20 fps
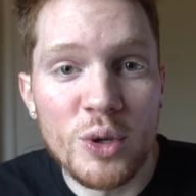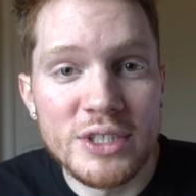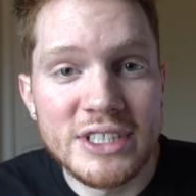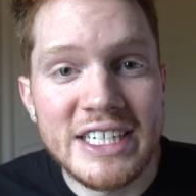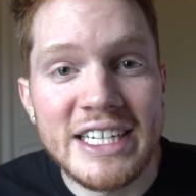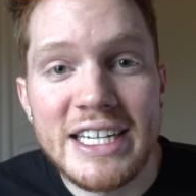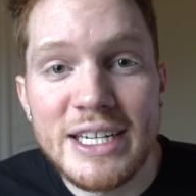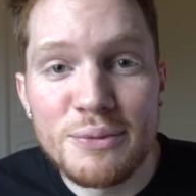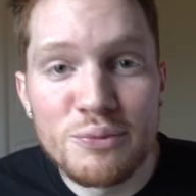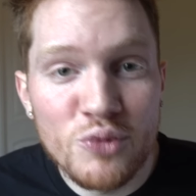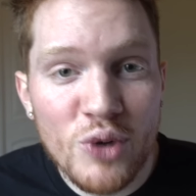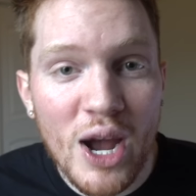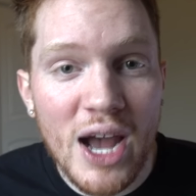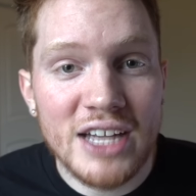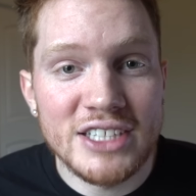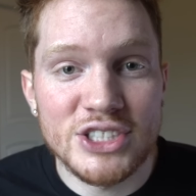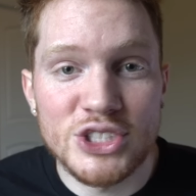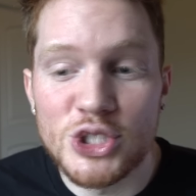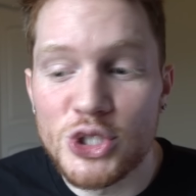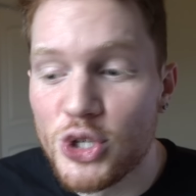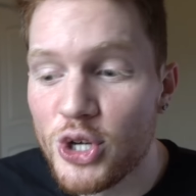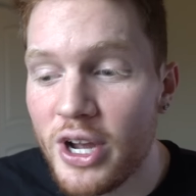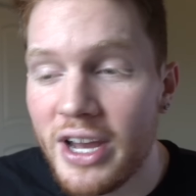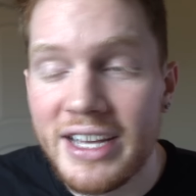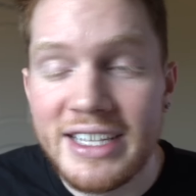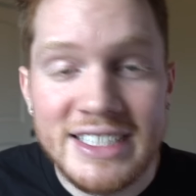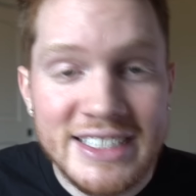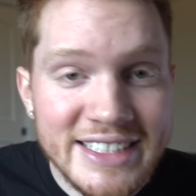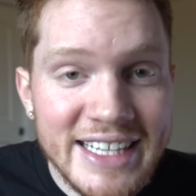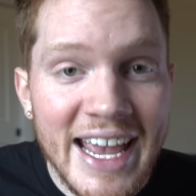team roster
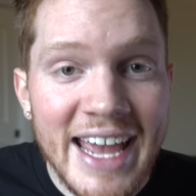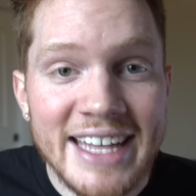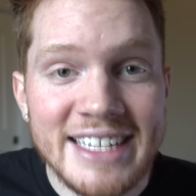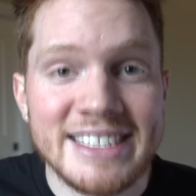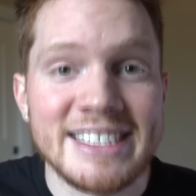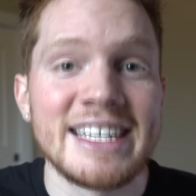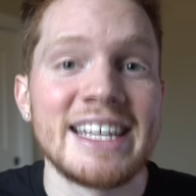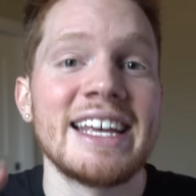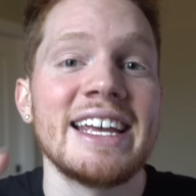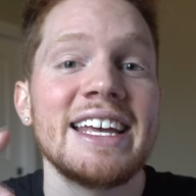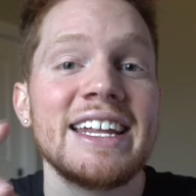set.